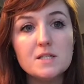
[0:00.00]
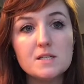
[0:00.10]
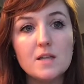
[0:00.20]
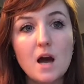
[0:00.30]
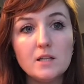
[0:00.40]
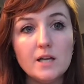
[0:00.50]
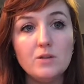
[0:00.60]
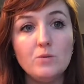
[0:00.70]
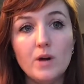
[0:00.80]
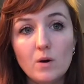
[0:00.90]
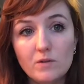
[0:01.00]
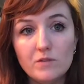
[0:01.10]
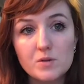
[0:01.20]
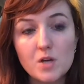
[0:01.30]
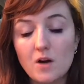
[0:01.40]
does not let you know of
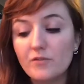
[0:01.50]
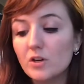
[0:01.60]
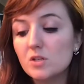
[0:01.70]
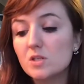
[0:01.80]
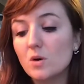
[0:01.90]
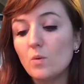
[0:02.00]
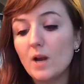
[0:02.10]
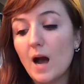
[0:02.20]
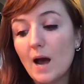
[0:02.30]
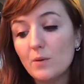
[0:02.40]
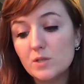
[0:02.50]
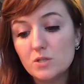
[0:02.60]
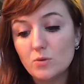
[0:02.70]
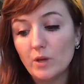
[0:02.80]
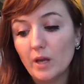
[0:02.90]
those offers. So what I was
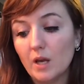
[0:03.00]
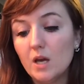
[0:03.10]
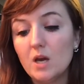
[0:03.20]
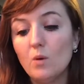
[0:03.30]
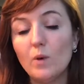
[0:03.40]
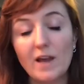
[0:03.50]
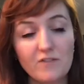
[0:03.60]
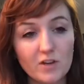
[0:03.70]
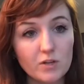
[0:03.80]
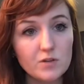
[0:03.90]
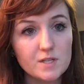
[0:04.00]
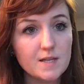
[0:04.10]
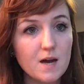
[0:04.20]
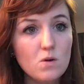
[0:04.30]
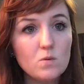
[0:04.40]
doing when I figured this
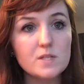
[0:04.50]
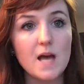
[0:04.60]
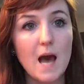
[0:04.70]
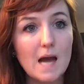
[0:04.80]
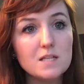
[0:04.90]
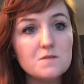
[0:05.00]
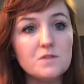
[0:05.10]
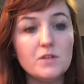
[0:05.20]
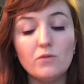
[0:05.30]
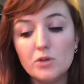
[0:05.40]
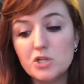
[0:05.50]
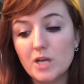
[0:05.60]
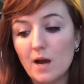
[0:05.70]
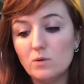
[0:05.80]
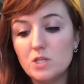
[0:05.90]
out was actively
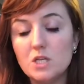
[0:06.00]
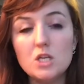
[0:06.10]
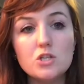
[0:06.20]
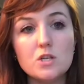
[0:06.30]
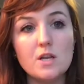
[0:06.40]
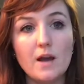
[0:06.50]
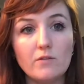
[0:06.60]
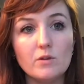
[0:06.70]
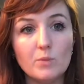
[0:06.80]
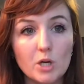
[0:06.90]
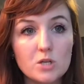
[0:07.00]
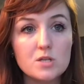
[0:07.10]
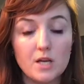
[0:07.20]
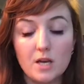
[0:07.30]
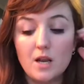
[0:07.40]
reaching out to each and every
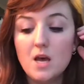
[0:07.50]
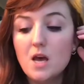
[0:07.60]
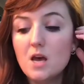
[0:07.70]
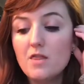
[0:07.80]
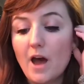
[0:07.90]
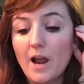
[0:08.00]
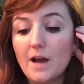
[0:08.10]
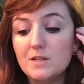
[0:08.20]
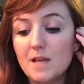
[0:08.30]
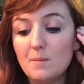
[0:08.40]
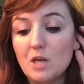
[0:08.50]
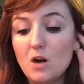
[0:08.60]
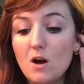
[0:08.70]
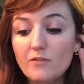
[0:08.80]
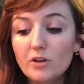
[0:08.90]
person that had sent me an
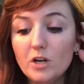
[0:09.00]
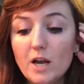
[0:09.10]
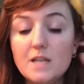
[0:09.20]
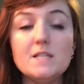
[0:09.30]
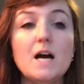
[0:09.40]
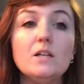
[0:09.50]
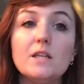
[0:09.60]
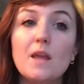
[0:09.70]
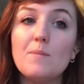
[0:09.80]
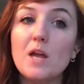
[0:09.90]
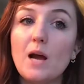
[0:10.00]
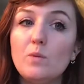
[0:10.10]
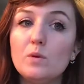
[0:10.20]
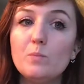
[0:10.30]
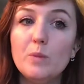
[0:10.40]
offer and telling them that I
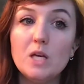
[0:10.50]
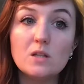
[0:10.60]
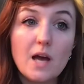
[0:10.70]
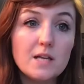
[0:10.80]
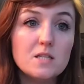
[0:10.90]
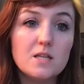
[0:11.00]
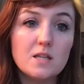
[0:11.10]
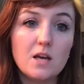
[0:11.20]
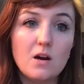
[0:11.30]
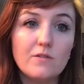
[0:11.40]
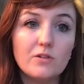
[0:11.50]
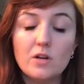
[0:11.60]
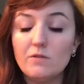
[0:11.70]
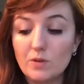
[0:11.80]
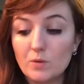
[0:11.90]
would be glad to take that offer
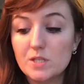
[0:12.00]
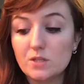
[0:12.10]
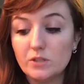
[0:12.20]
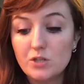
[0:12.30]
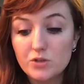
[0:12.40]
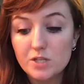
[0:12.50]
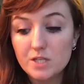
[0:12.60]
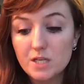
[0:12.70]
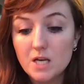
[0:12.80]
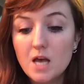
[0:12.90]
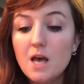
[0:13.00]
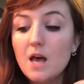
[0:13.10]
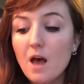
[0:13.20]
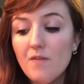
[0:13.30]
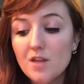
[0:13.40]
if they were still interested.
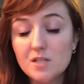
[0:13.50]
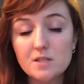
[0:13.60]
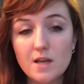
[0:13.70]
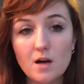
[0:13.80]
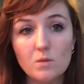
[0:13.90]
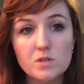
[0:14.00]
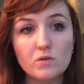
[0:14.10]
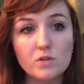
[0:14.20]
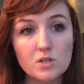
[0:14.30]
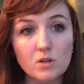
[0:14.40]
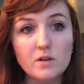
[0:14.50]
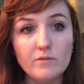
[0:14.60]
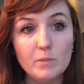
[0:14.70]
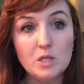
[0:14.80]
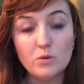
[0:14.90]
And this sale was a result
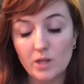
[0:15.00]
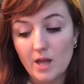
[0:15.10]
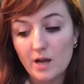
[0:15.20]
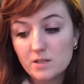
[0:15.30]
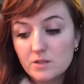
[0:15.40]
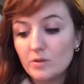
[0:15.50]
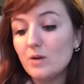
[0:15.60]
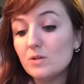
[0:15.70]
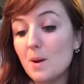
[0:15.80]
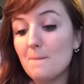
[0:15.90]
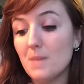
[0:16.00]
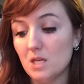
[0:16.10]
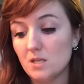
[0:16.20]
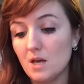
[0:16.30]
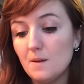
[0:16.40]
of me doing that. So that was
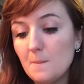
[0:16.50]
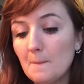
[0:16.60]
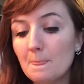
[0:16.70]
amazing.